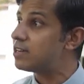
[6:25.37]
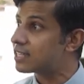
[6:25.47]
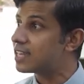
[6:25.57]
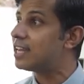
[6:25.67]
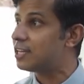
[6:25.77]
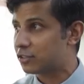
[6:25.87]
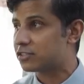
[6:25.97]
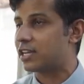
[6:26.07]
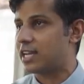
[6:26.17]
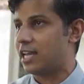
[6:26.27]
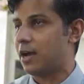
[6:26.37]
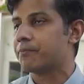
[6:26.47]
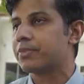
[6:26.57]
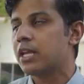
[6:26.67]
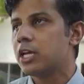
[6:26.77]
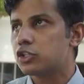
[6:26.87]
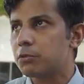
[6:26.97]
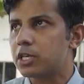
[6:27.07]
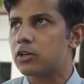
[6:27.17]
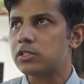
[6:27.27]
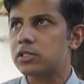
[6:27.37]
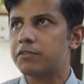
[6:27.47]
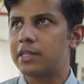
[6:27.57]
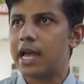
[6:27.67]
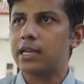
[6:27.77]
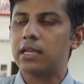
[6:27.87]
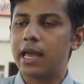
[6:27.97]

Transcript: working in Australia. So because of that